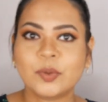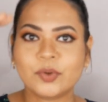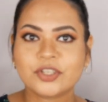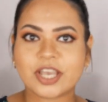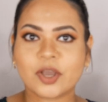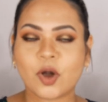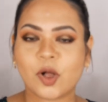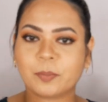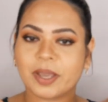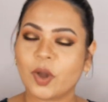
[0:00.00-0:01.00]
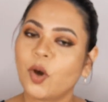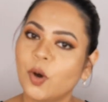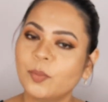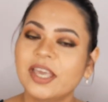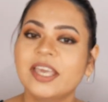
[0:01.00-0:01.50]
which I call my
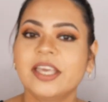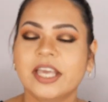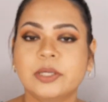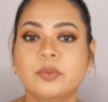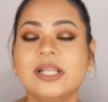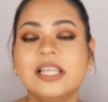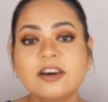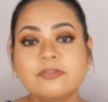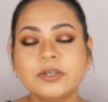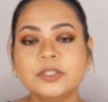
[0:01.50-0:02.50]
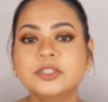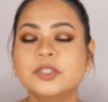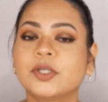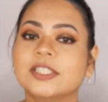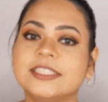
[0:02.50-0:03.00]
home, and I would love for you
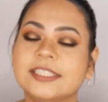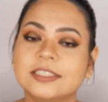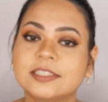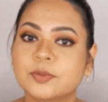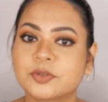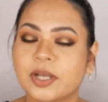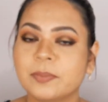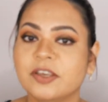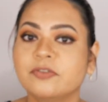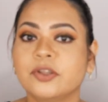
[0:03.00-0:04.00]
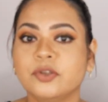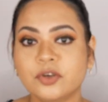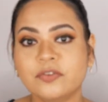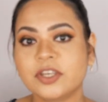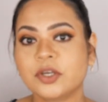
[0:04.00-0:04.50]
to consider subscribing for
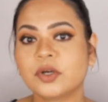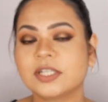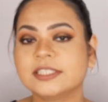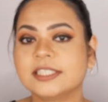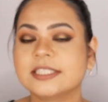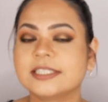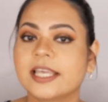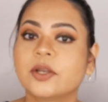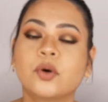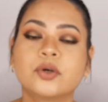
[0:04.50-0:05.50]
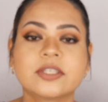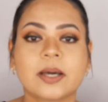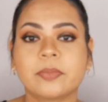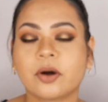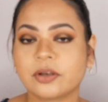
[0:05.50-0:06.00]
new video contents that goes
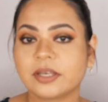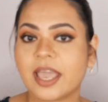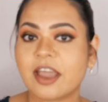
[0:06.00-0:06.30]
up on